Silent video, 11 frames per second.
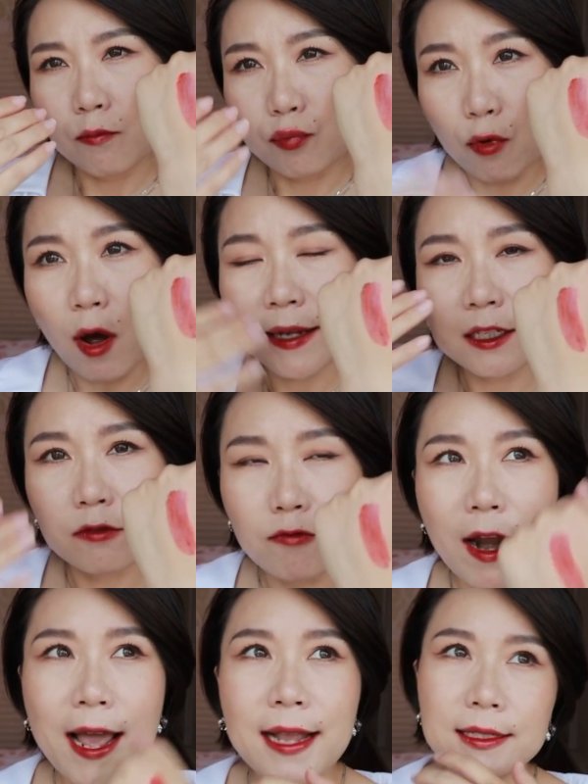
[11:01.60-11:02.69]
bright
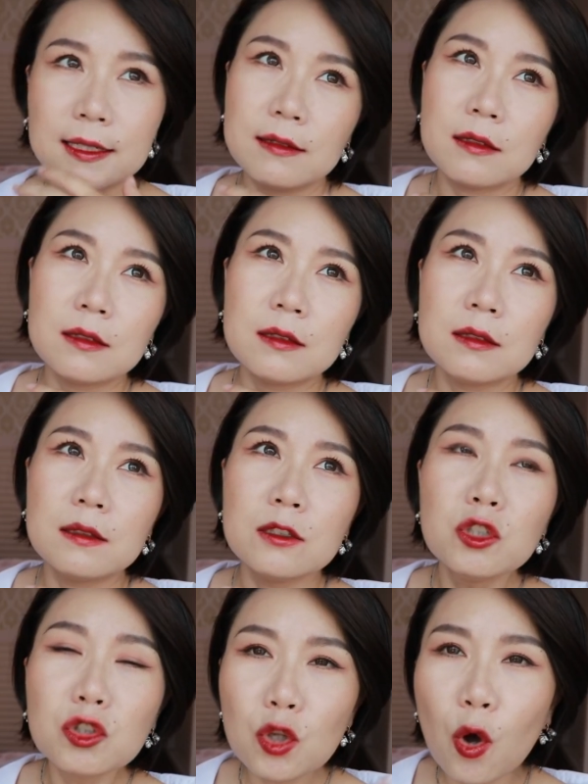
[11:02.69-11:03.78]
red
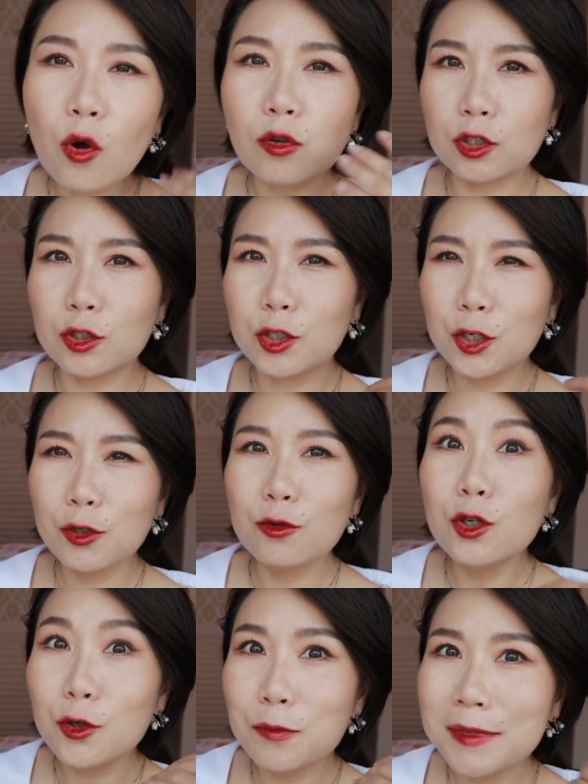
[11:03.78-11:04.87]
not too
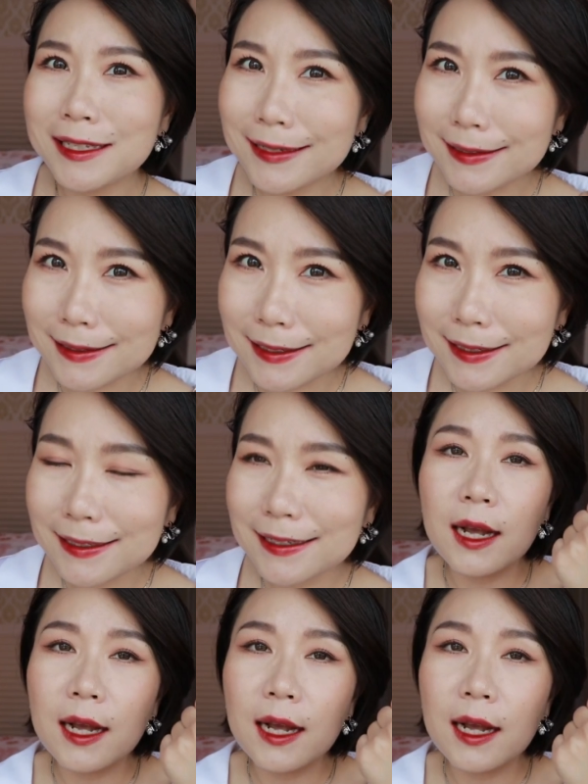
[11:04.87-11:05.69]
luminous,